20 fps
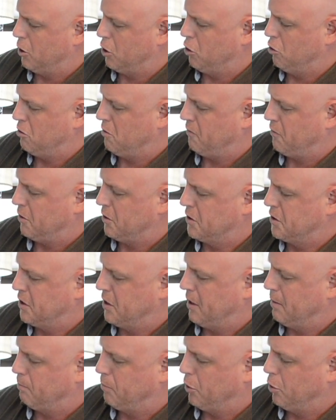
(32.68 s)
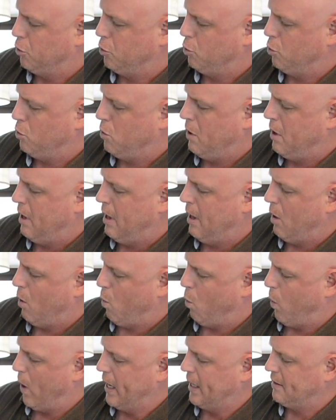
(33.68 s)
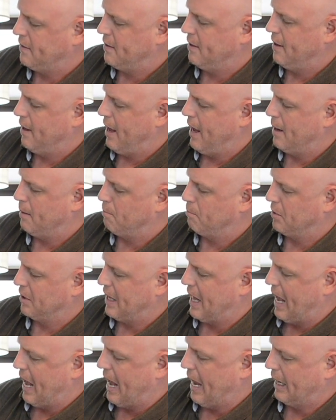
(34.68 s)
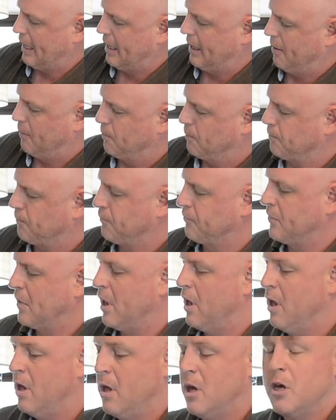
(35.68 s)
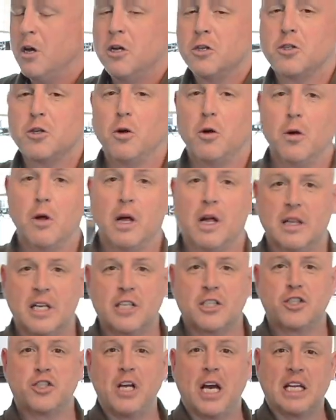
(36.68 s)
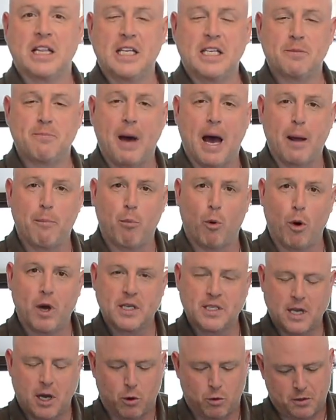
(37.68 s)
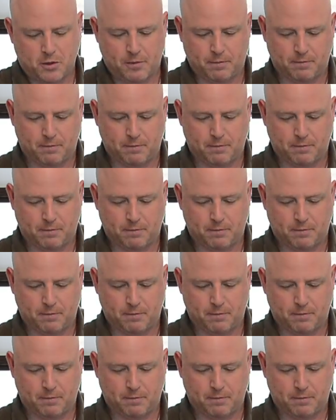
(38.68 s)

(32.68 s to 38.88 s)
university blue, white, and black. So let's check these bad boys out.